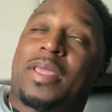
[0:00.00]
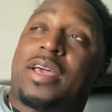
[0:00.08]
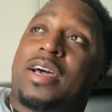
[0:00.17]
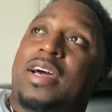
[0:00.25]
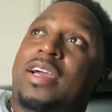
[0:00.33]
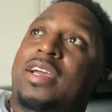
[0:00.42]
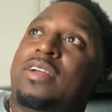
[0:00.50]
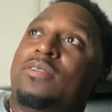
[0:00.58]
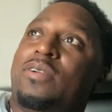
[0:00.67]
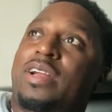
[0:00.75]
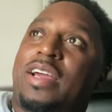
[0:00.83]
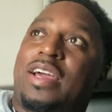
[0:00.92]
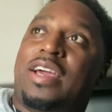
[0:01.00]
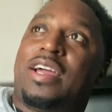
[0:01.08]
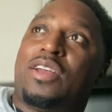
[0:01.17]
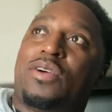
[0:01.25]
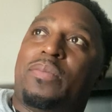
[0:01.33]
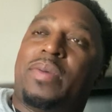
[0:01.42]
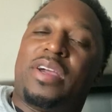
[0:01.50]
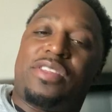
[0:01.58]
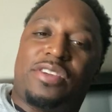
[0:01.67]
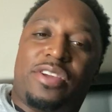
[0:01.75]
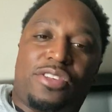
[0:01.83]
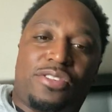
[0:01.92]
I ain't really had no
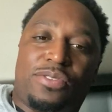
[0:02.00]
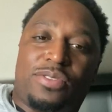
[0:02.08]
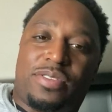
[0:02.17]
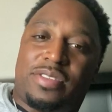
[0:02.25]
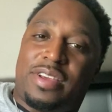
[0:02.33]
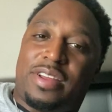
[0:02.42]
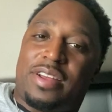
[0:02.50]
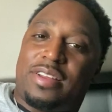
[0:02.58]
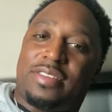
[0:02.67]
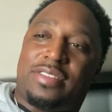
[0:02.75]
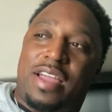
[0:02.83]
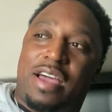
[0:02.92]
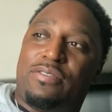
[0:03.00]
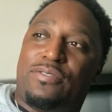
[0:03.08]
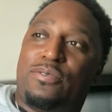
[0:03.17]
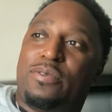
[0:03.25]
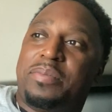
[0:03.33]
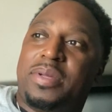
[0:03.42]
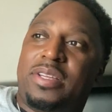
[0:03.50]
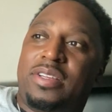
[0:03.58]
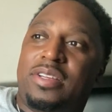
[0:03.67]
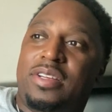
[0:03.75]
major issues to say that it's not for me.